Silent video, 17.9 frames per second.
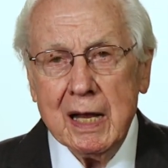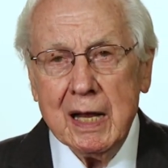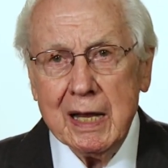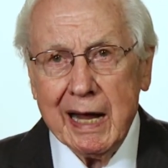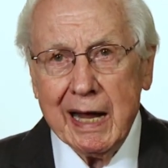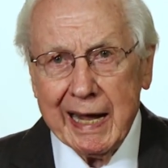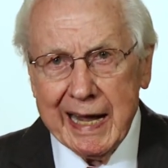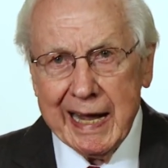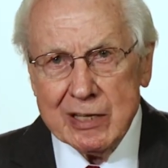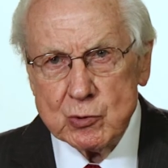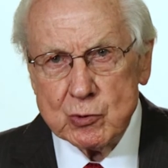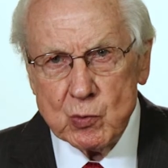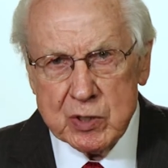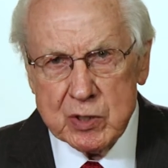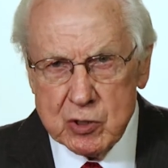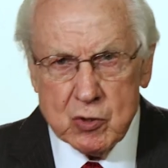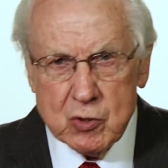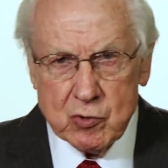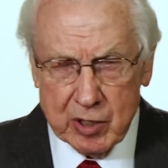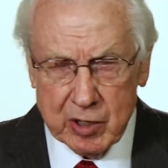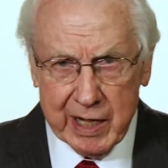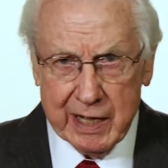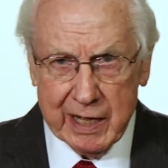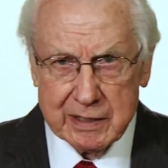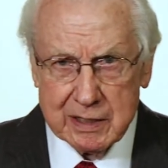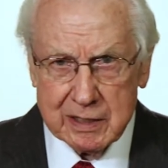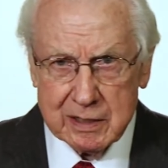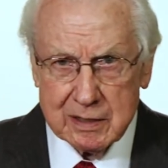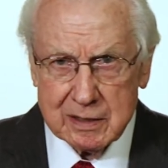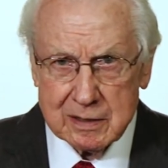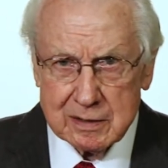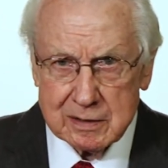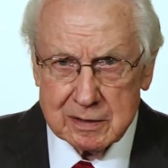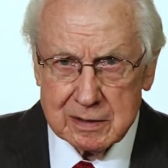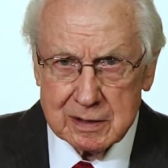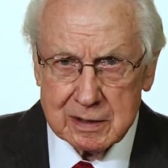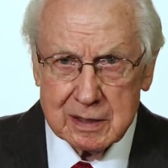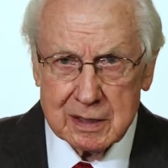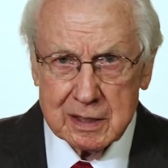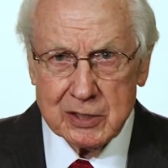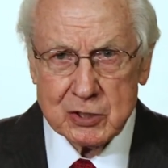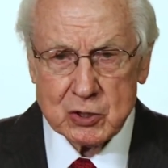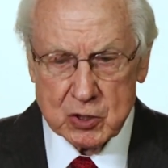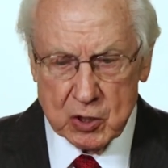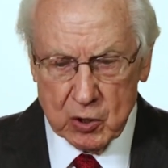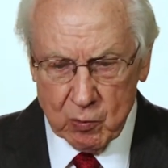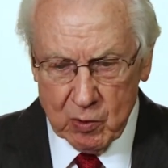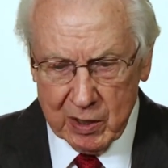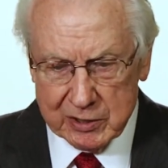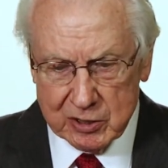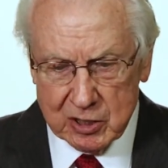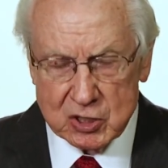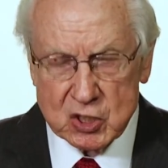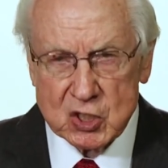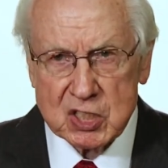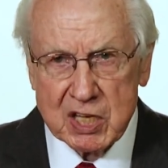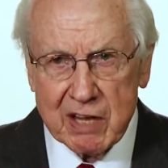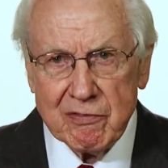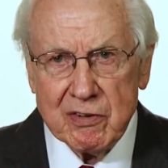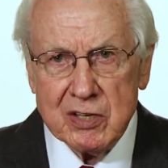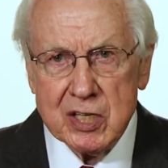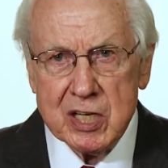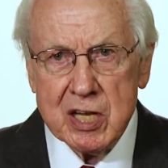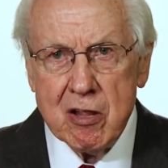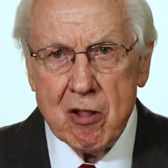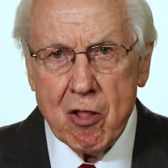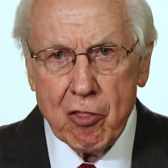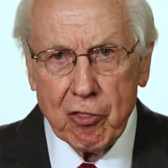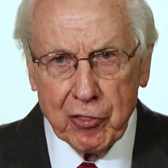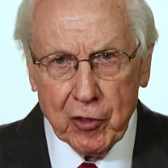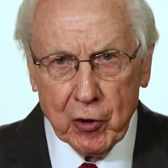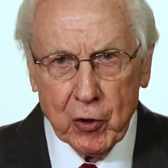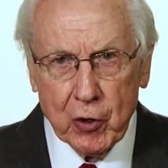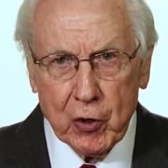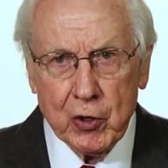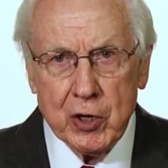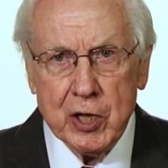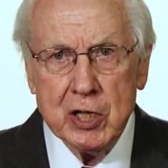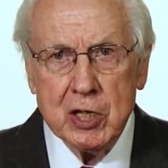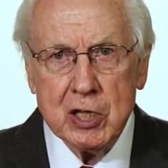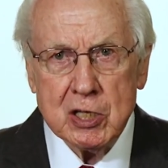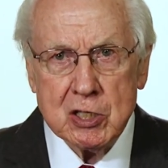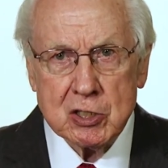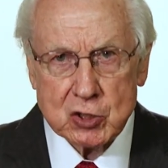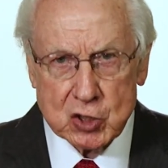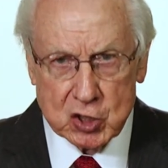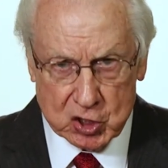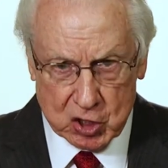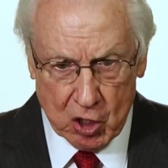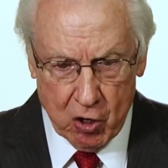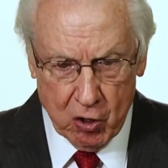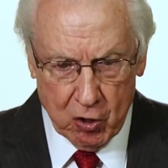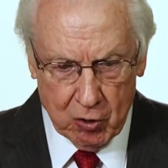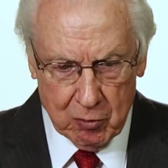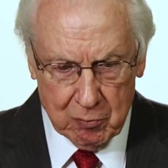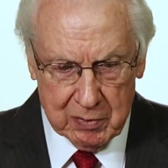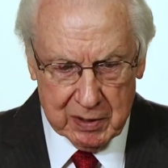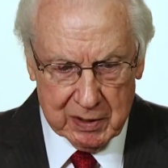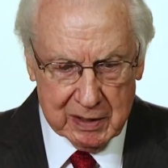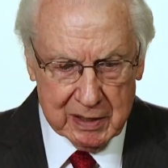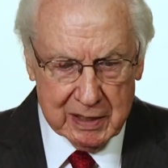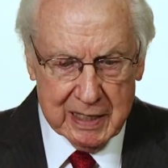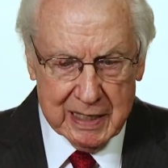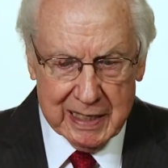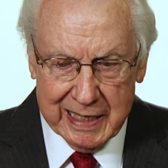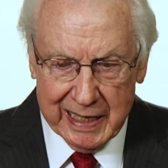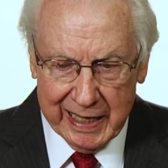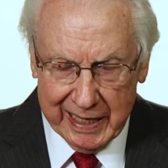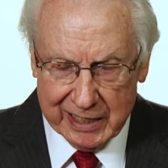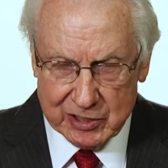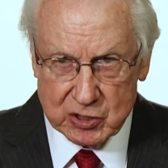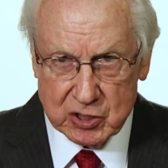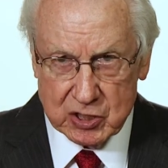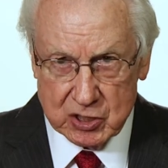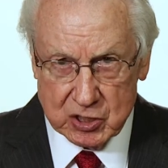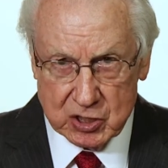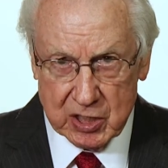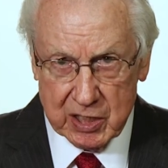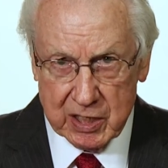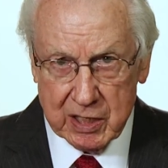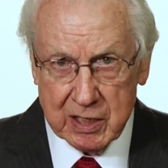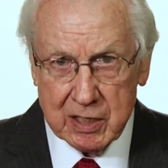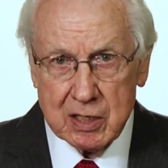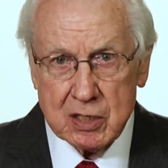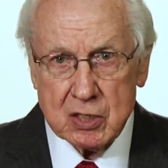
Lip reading: Now, as we do that, listen to what the 73rd Psalm has to say.